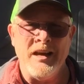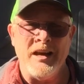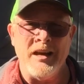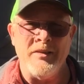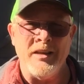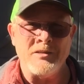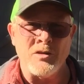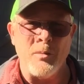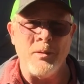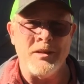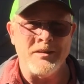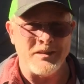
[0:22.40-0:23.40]
and they
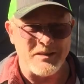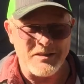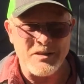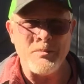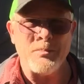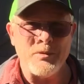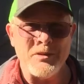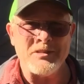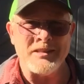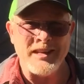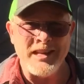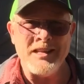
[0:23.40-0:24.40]
told me that the
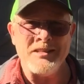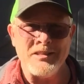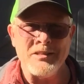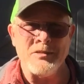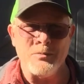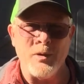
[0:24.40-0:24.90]
simplest and easiest